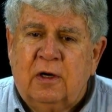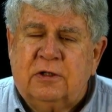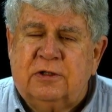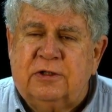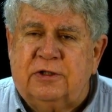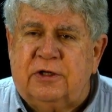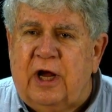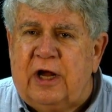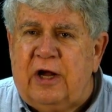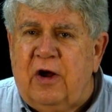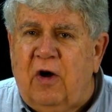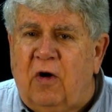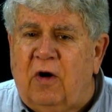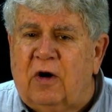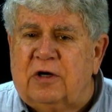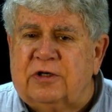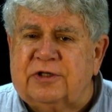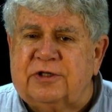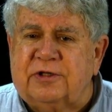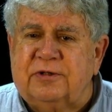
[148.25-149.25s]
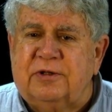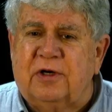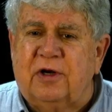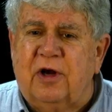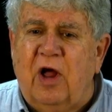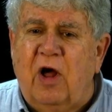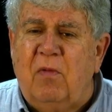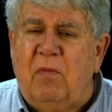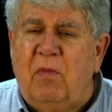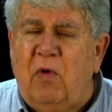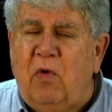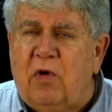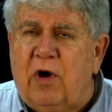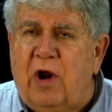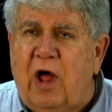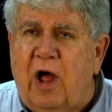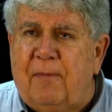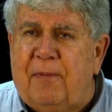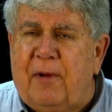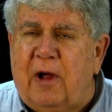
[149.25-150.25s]
JR's Lawnmower and
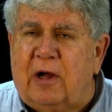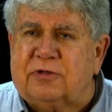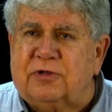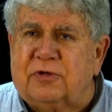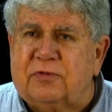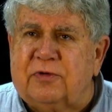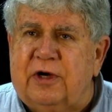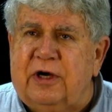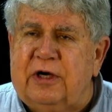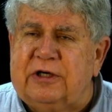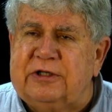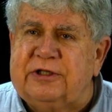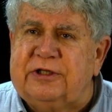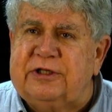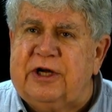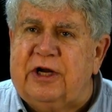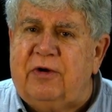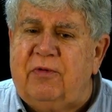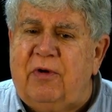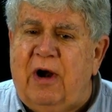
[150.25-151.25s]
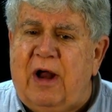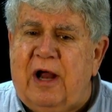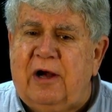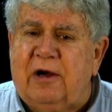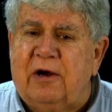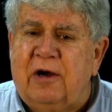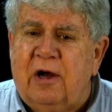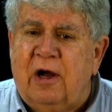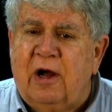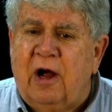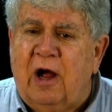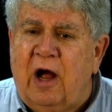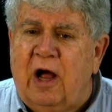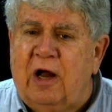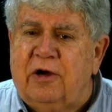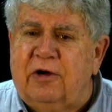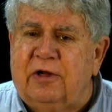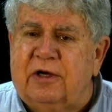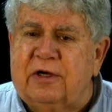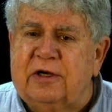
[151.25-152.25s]
Opp also carries Generac,
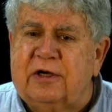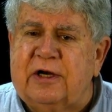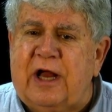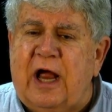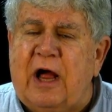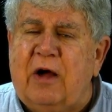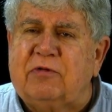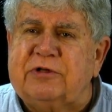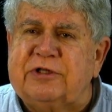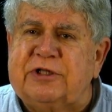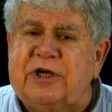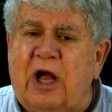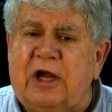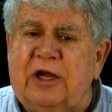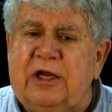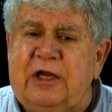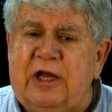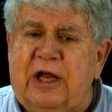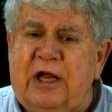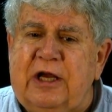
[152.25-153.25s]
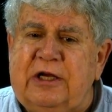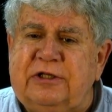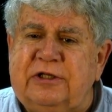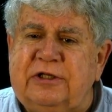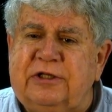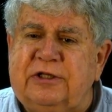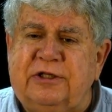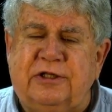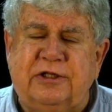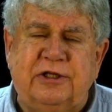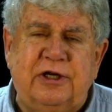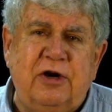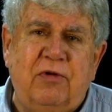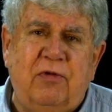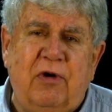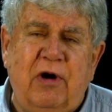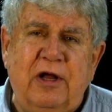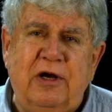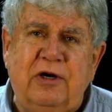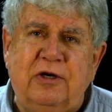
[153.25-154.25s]
Honda, and Kawasaki engines,
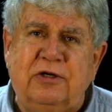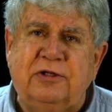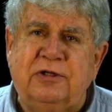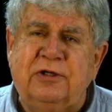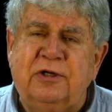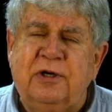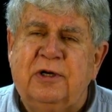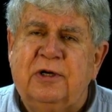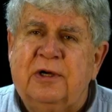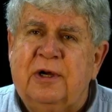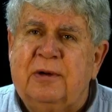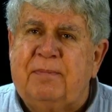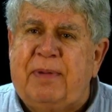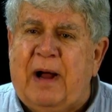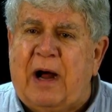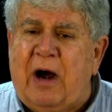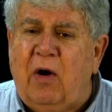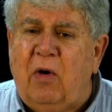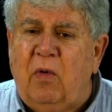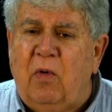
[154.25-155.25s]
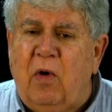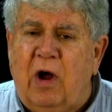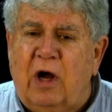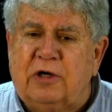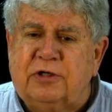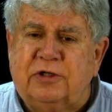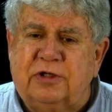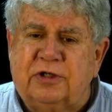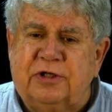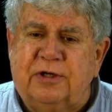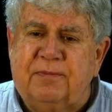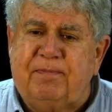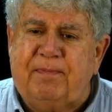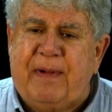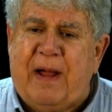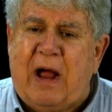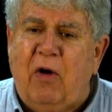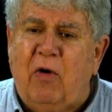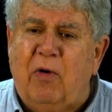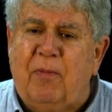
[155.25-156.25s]
generators, power washers, and
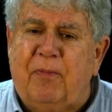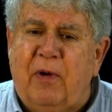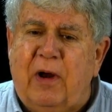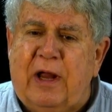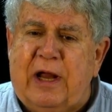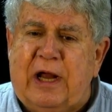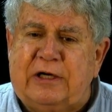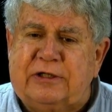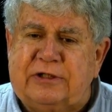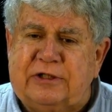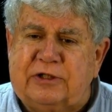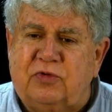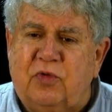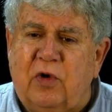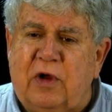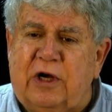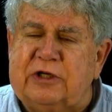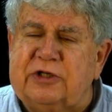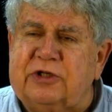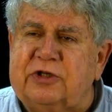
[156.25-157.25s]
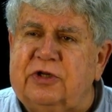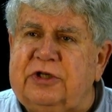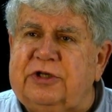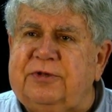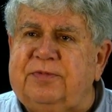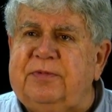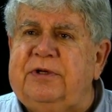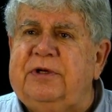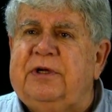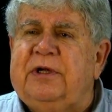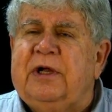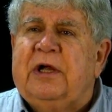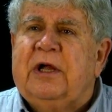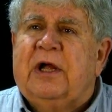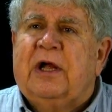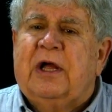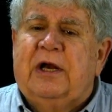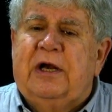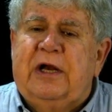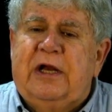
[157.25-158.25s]
power plants, as well as Cushman
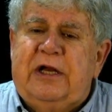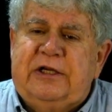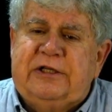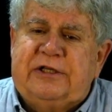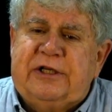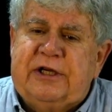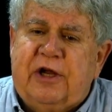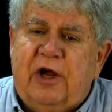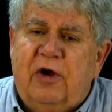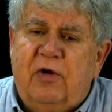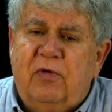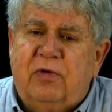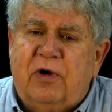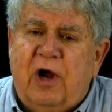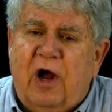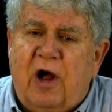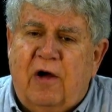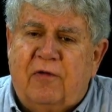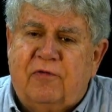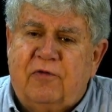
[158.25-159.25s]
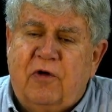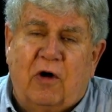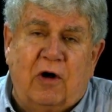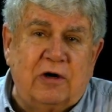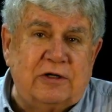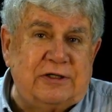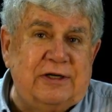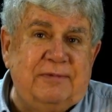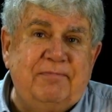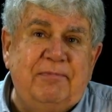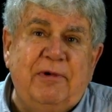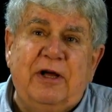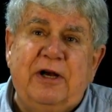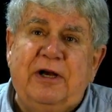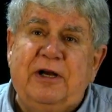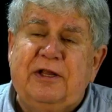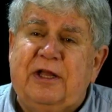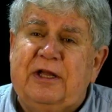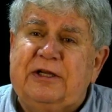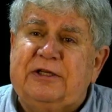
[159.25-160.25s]
and Easy Go golf carts. And
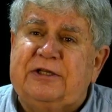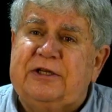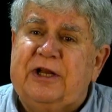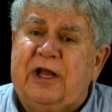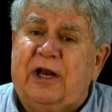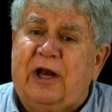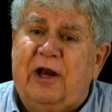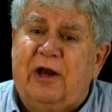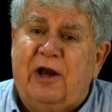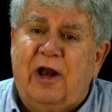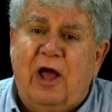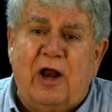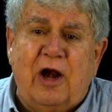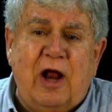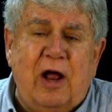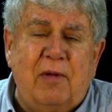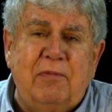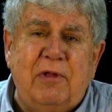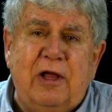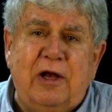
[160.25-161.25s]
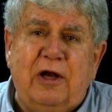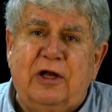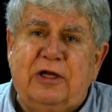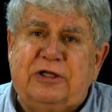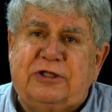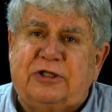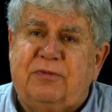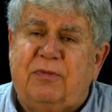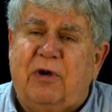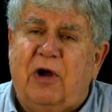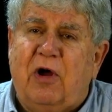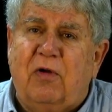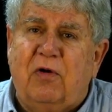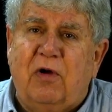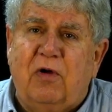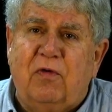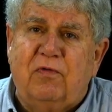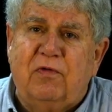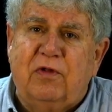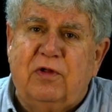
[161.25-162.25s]
buddy, they sell a lot of them. They lease them all
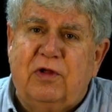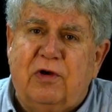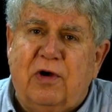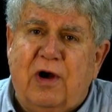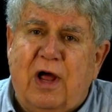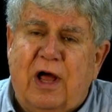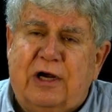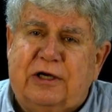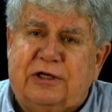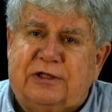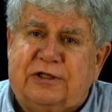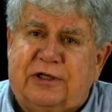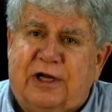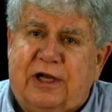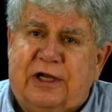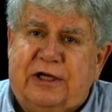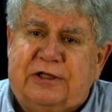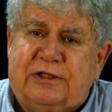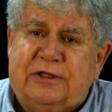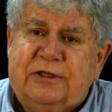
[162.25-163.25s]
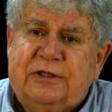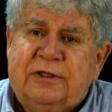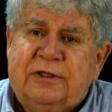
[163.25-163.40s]
over the United States.